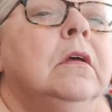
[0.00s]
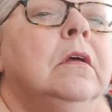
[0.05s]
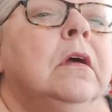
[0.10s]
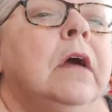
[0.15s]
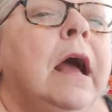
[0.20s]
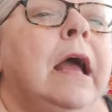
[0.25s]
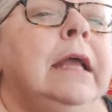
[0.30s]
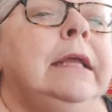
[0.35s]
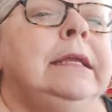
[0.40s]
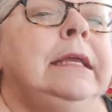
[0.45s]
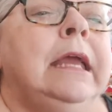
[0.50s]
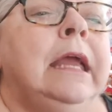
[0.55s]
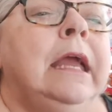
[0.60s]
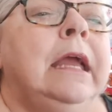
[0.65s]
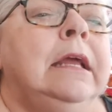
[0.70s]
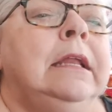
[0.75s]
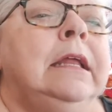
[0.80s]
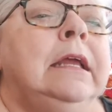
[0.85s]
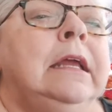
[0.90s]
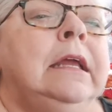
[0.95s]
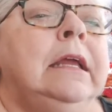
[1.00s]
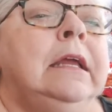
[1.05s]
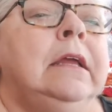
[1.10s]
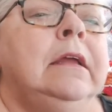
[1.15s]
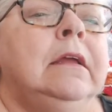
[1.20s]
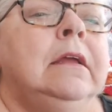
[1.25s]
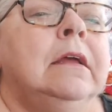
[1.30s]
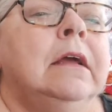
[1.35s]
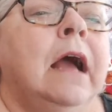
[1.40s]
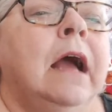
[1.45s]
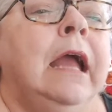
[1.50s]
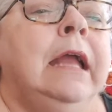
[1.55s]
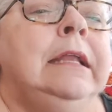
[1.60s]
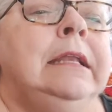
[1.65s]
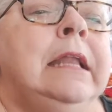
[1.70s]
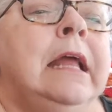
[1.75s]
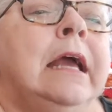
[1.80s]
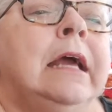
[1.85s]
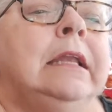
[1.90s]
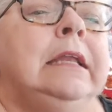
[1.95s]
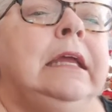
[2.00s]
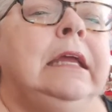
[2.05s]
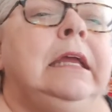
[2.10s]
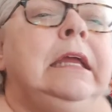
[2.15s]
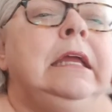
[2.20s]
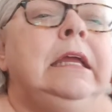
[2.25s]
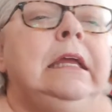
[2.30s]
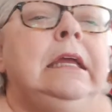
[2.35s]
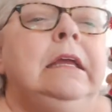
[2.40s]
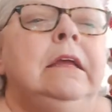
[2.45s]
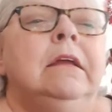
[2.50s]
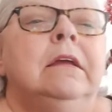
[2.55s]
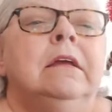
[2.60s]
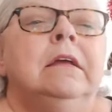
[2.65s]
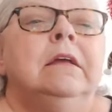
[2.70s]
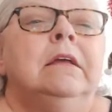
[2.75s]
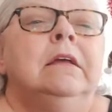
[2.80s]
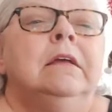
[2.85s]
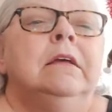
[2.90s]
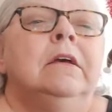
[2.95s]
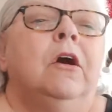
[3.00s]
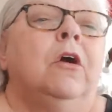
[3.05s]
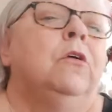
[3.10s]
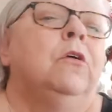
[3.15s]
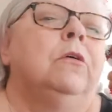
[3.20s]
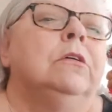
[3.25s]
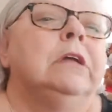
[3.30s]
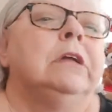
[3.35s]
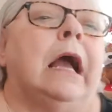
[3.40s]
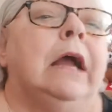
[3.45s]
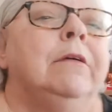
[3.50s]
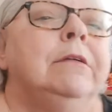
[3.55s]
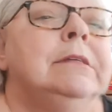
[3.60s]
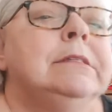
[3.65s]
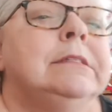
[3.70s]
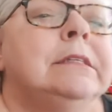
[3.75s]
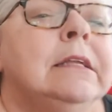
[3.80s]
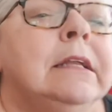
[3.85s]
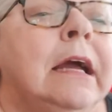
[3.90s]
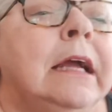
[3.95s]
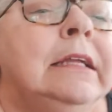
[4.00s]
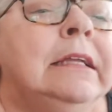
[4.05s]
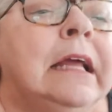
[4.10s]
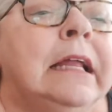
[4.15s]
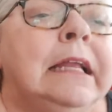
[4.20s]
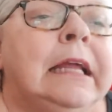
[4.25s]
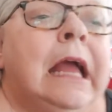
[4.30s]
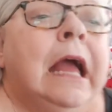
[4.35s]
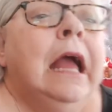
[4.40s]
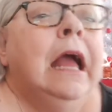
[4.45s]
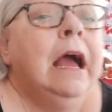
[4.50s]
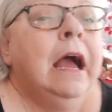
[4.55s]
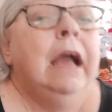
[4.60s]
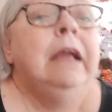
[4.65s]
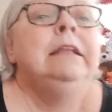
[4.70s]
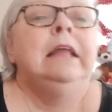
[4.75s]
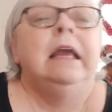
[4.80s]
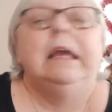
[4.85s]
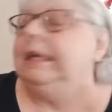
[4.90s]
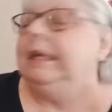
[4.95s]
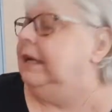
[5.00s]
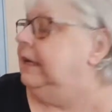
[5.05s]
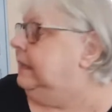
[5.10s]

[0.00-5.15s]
hi katie hi nettie oh i already said hi nettie hi nettie